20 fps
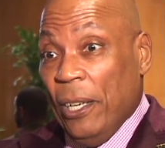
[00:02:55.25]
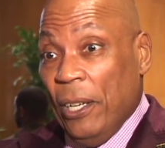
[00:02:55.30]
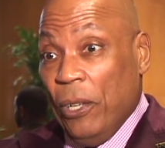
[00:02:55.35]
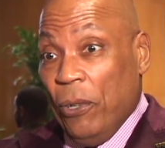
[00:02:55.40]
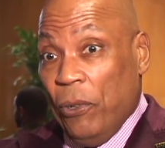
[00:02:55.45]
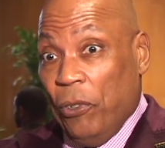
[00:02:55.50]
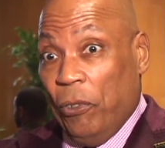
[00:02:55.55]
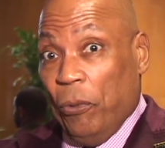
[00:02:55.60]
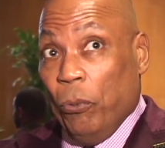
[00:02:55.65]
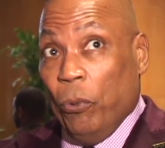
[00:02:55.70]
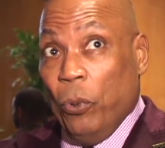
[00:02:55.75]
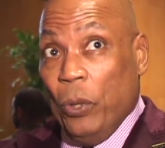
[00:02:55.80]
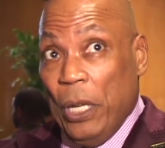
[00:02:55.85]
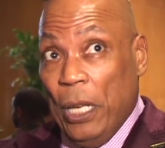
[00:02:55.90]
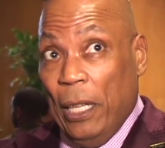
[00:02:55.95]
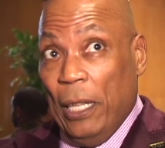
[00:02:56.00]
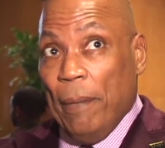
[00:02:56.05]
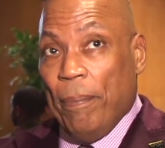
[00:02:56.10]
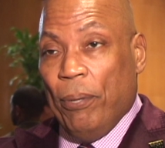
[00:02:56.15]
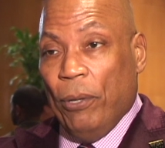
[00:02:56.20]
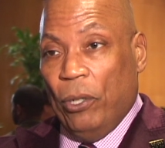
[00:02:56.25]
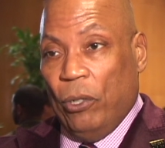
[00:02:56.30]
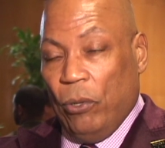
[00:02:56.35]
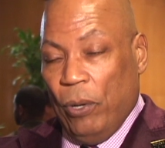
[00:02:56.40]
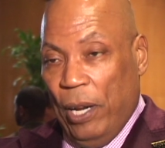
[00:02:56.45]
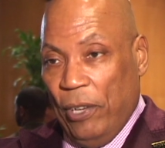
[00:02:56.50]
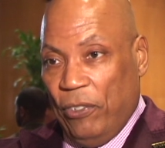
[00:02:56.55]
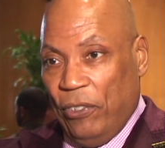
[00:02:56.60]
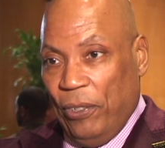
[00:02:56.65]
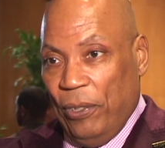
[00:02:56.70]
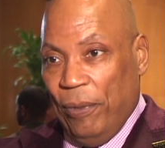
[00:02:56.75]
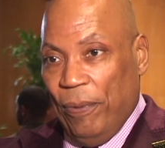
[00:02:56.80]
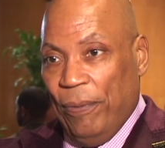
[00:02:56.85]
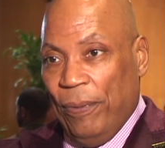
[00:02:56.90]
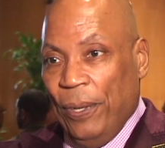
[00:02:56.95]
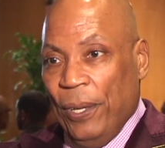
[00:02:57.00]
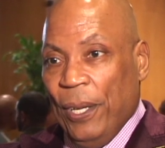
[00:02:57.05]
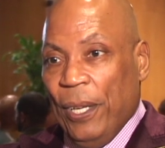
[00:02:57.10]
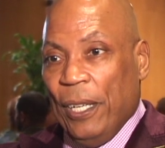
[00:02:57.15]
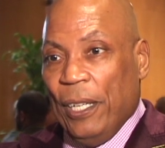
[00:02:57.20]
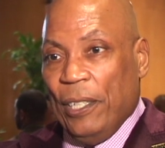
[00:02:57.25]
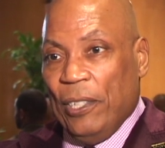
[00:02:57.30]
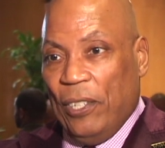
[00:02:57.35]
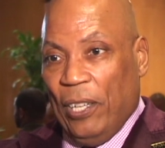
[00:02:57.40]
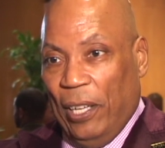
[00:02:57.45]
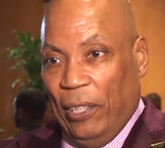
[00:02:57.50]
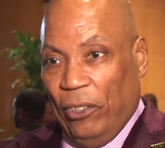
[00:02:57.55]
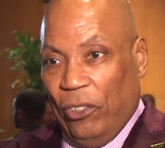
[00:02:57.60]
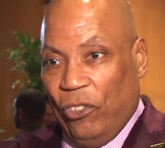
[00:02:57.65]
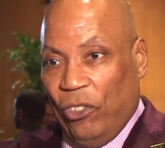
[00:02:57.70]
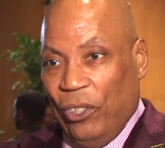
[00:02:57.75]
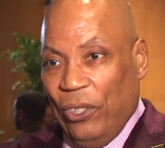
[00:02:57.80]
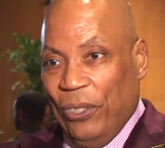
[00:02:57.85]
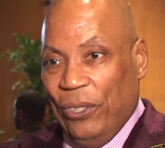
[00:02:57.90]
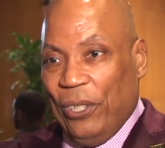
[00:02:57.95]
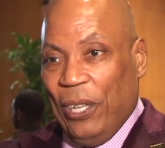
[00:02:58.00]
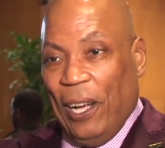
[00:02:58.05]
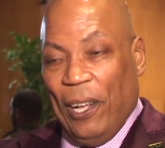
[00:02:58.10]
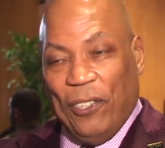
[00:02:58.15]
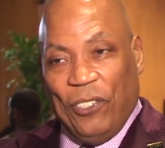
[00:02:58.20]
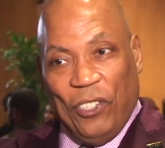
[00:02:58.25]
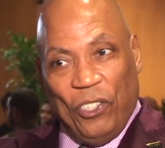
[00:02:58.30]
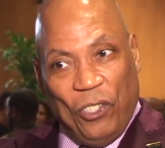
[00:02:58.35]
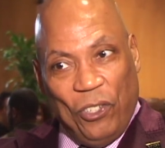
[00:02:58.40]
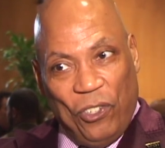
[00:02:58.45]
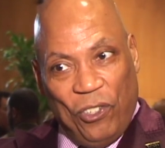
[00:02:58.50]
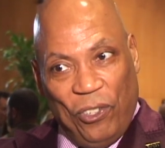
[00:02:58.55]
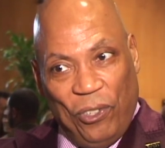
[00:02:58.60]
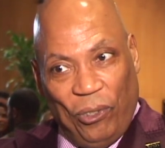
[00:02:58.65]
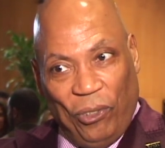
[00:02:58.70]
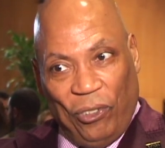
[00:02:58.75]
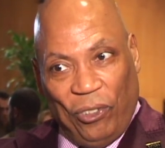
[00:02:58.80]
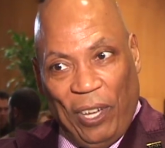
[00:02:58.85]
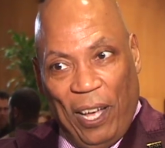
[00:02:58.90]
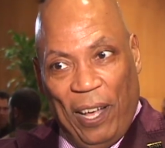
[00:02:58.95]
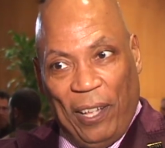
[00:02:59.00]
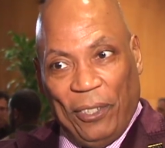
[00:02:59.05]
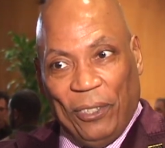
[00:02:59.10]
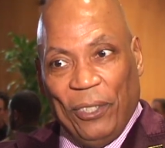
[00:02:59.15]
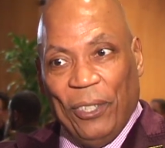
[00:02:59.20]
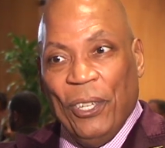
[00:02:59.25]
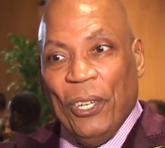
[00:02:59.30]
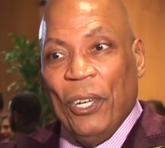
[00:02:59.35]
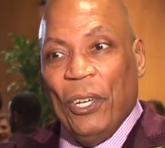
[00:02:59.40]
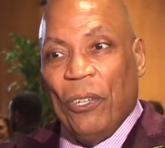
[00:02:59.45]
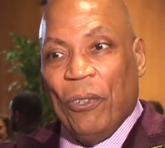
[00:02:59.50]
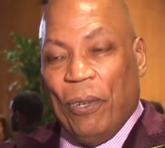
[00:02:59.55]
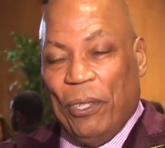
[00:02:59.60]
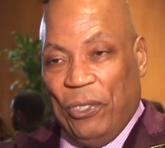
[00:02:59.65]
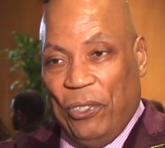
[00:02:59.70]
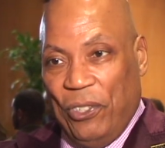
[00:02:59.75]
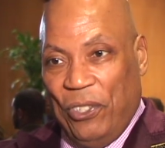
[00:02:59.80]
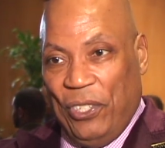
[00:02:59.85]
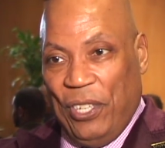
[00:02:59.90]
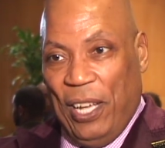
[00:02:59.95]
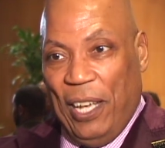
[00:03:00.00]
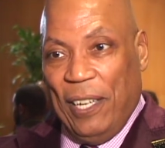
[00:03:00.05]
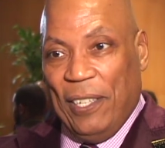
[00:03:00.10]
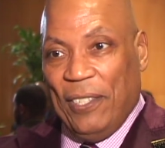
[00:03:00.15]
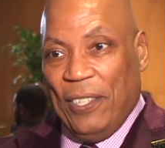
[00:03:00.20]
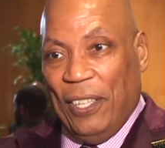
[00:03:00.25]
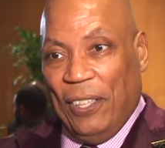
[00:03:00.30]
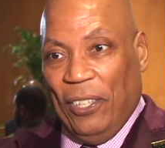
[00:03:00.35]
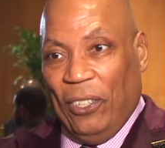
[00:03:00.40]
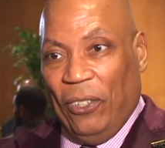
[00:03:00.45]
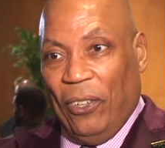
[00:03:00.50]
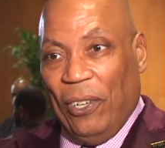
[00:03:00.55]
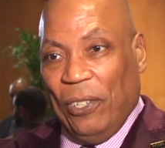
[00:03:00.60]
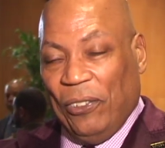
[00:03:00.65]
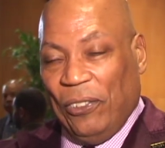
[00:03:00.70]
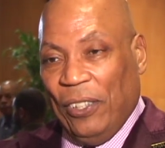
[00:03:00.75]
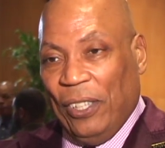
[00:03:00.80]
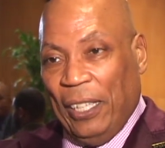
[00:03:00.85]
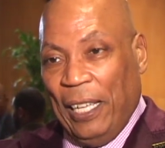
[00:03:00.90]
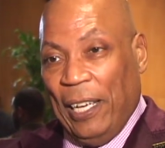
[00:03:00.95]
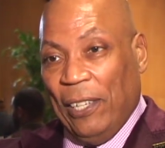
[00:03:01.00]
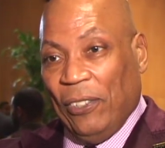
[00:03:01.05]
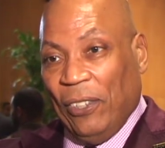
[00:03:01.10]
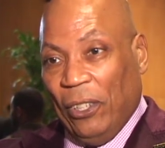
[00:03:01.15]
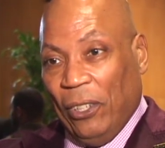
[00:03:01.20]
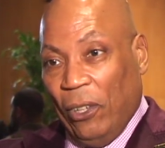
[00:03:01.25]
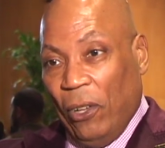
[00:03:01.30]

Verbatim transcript: who is a really progressive, intelligent, constitutional scholar who understands that the laws of the land are the